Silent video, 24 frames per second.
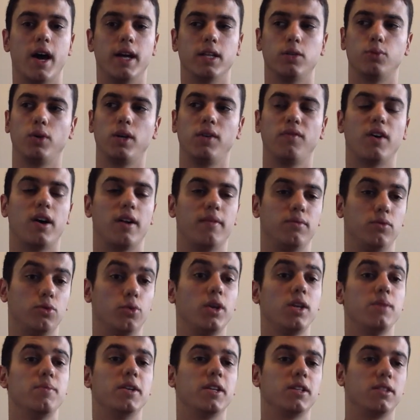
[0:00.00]
20
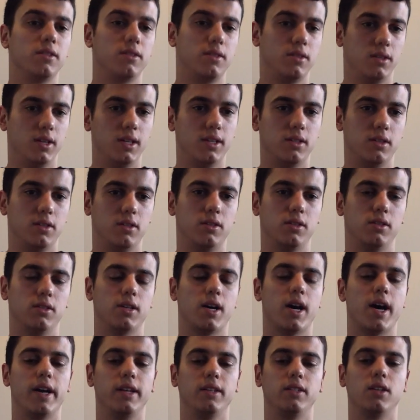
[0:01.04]
minutes is the
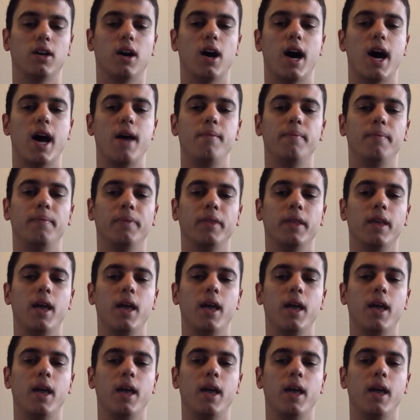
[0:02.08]
desired time.